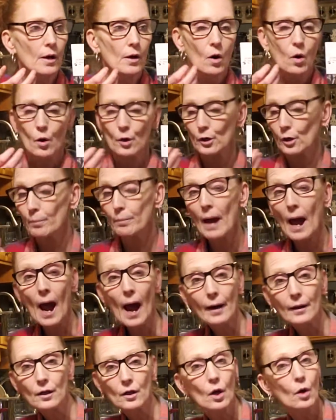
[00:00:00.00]
on your
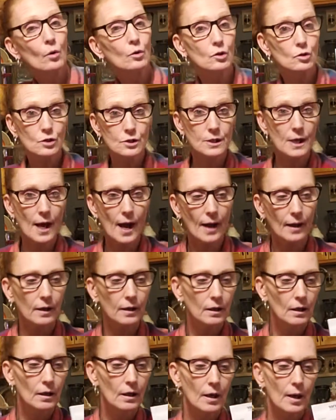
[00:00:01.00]
patio, your deck,
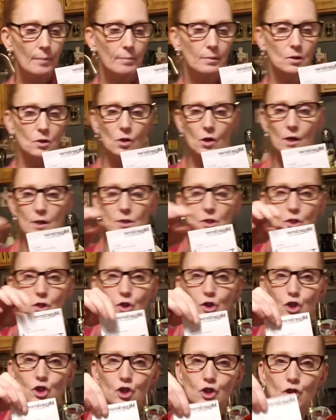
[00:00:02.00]
because
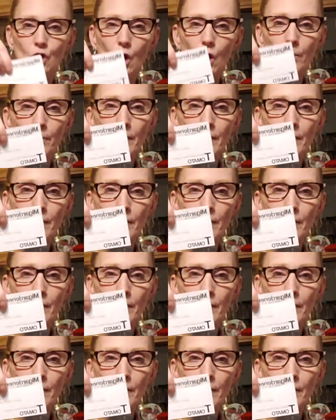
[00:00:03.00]
there's so